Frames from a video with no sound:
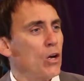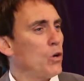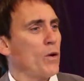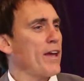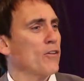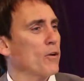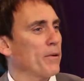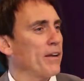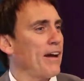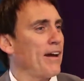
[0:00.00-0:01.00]
oh, hang on a
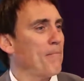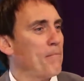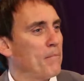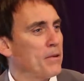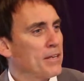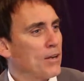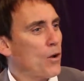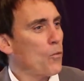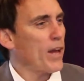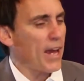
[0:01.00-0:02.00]
minute,
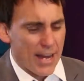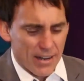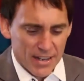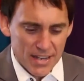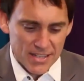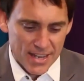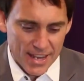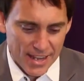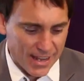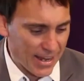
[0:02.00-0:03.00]
how did I get to
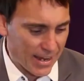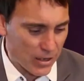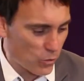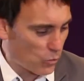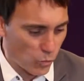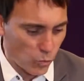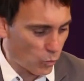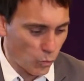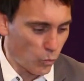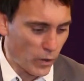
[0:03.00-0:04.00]
here, and
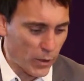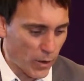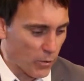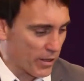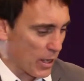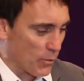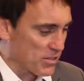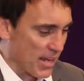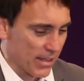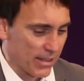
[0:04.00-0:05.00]
where do I want to go
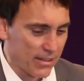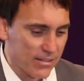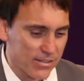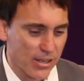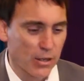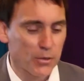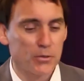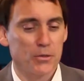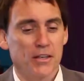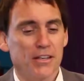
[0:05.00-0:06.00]
exactly? So,